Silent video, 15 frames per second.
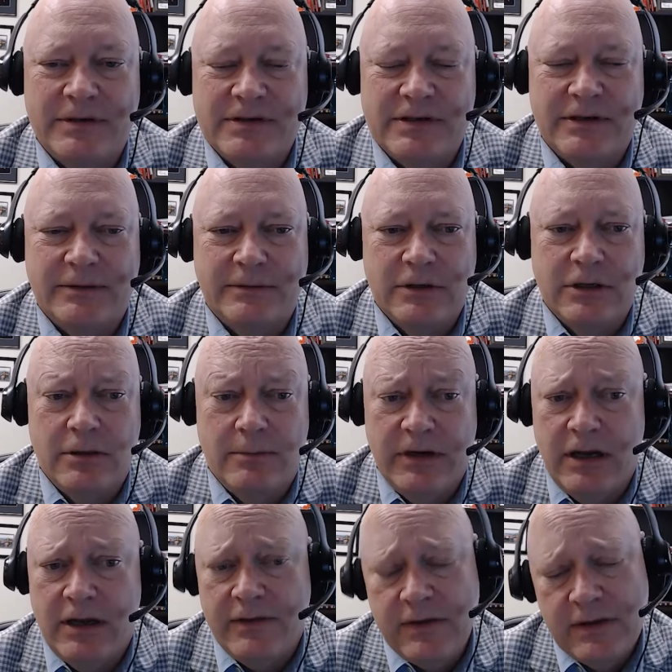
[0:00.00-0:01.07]
So, but
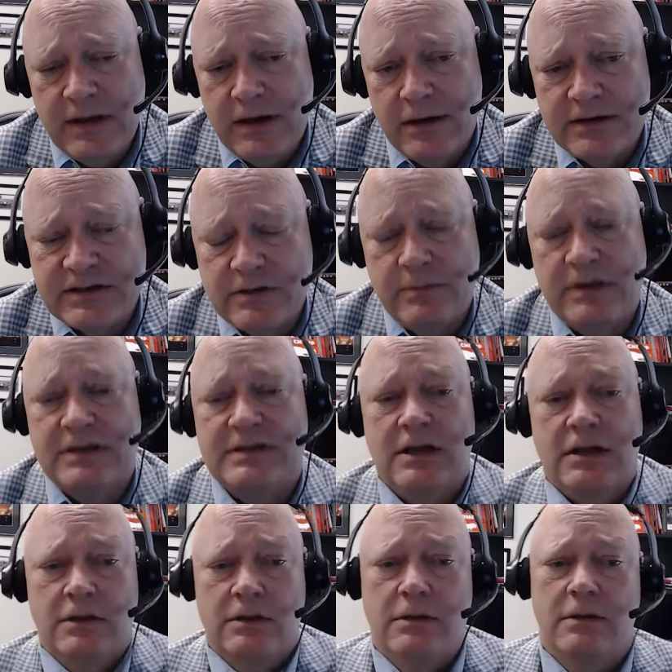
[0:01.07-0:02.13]
I think that also means
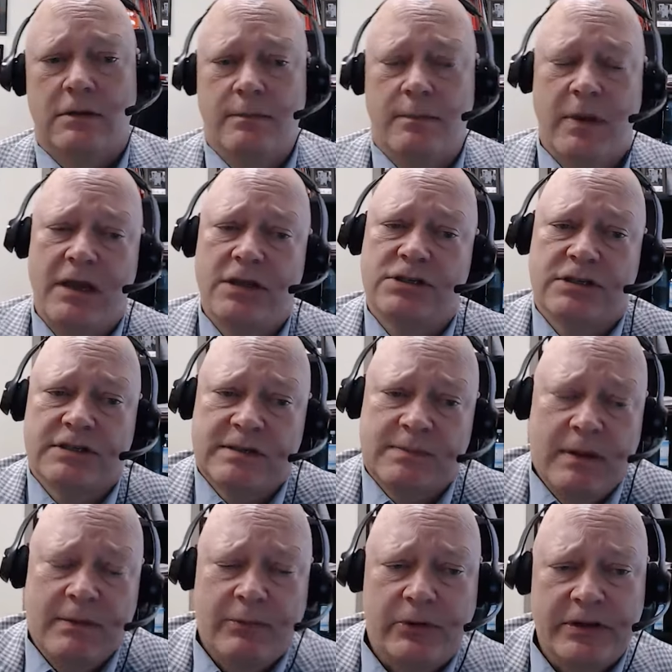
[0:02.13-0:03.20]
that patients,
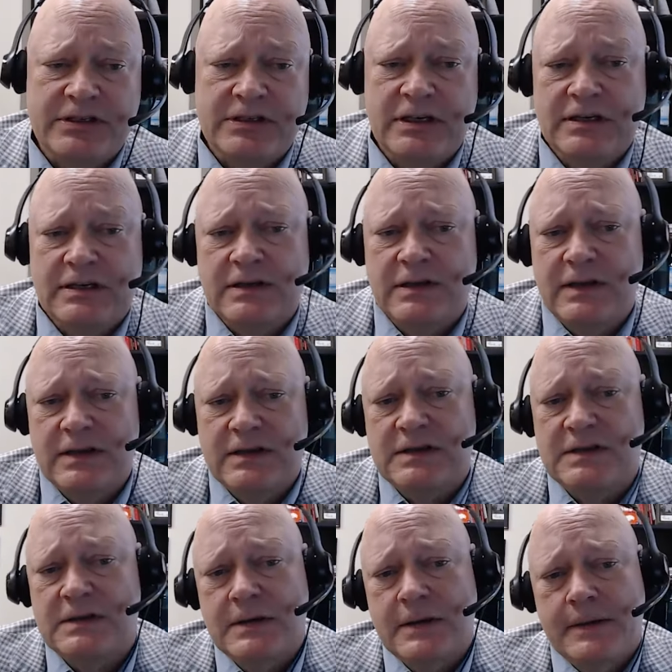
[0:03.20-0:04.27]
people listening to
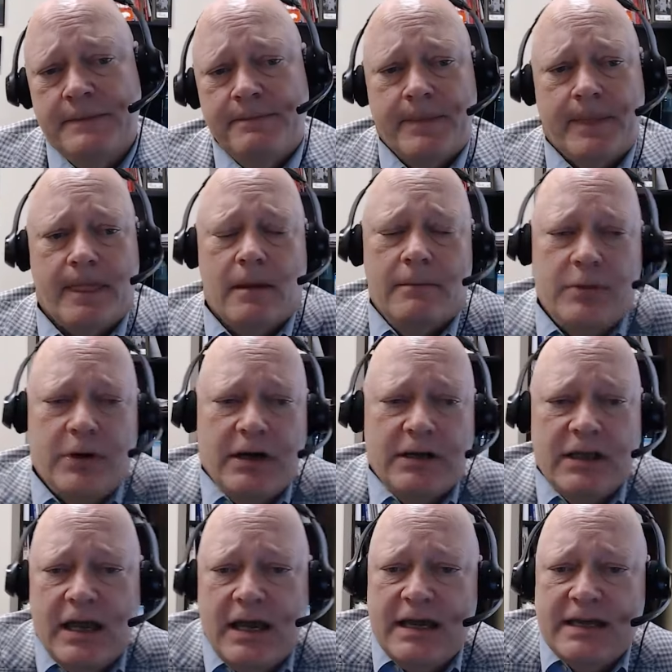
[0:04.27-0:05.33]
this
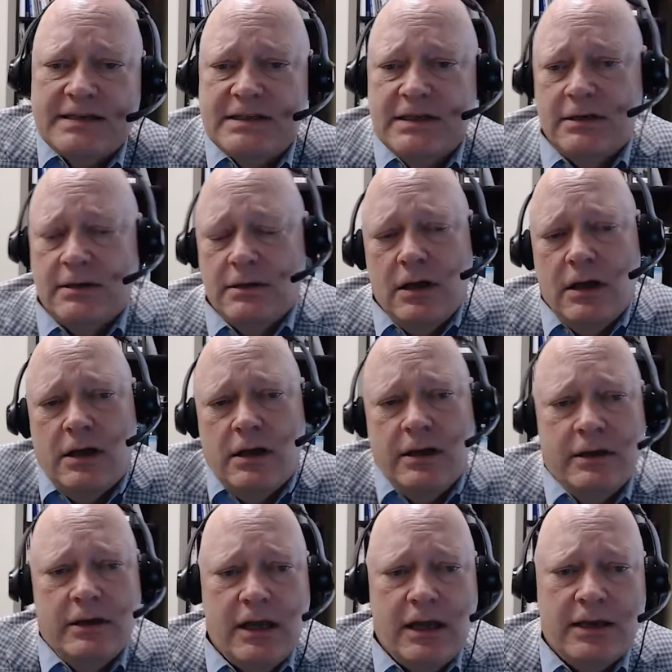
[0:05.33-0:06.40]
podcast
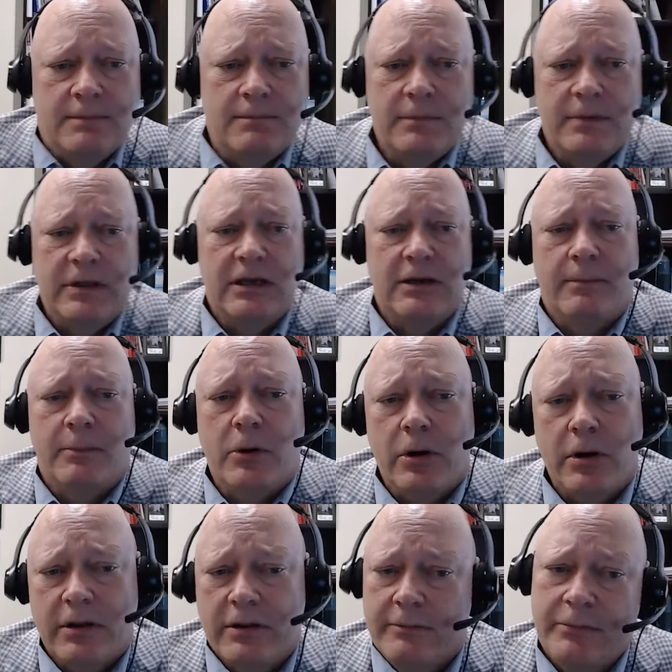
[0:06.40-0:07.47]
and being a
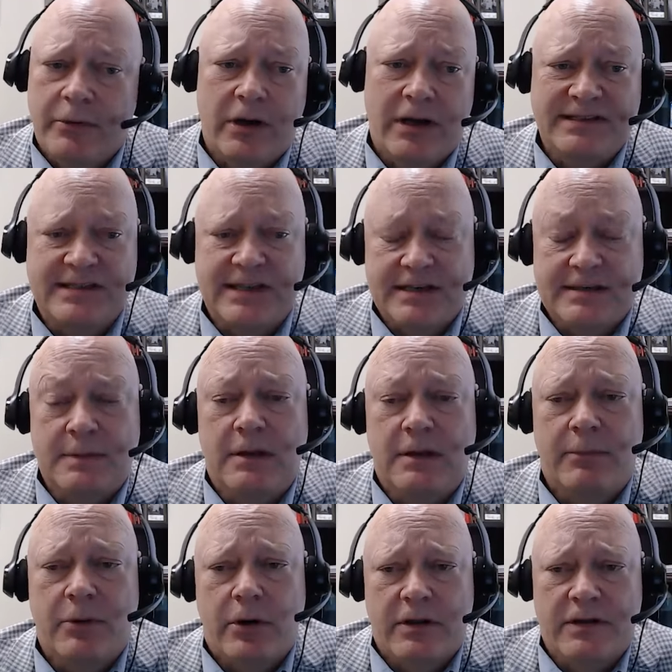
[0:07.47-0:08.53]
part of the process,
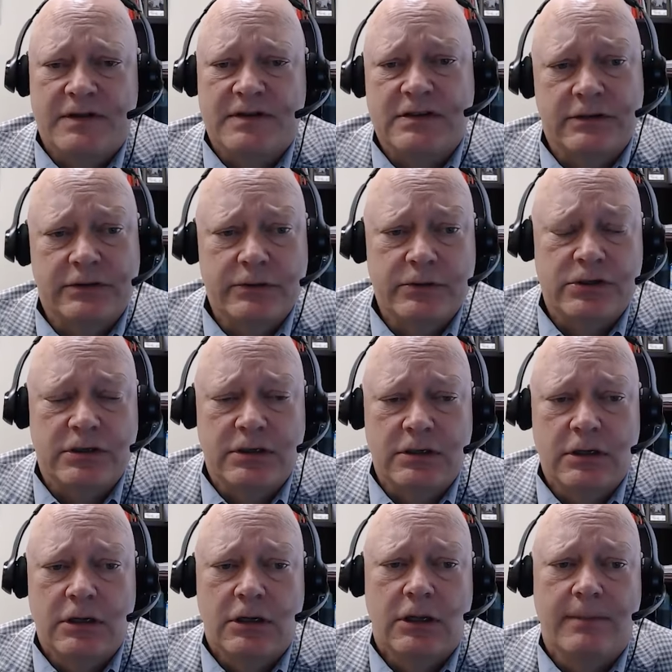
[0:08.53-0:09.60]
being part of the solution,
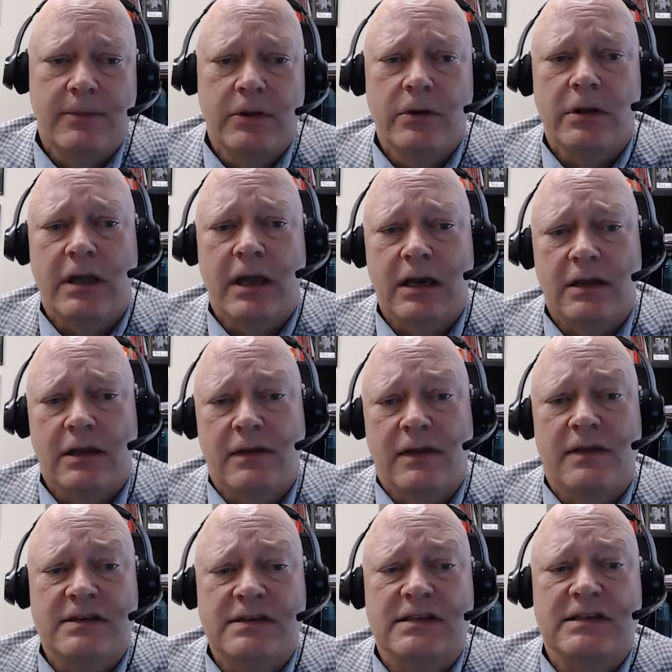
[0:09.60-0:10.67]
communicating
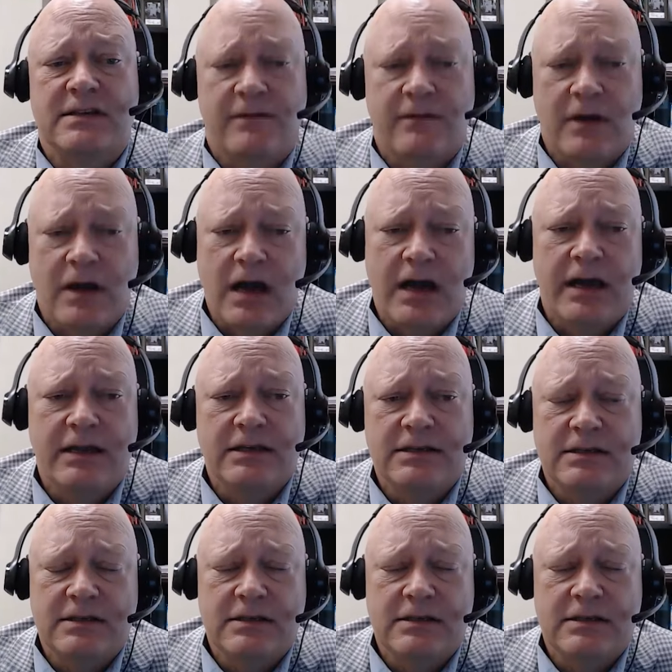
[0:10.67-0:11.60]
that this is a high